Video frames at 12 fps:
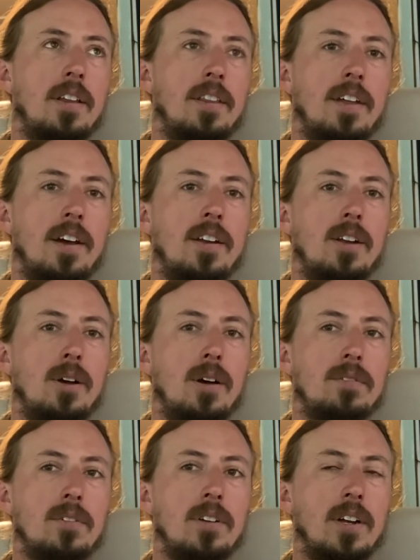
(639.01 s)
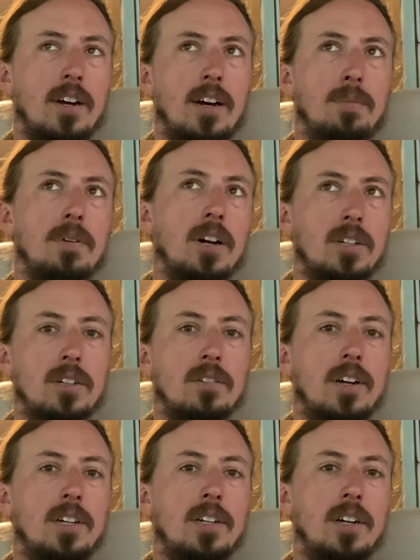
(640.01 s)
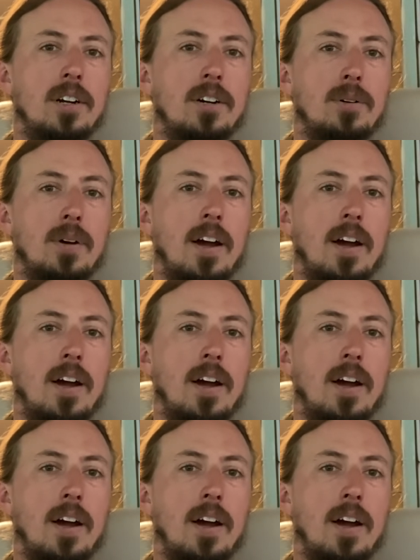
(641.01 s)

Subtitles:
then you have a really high pressure ratio,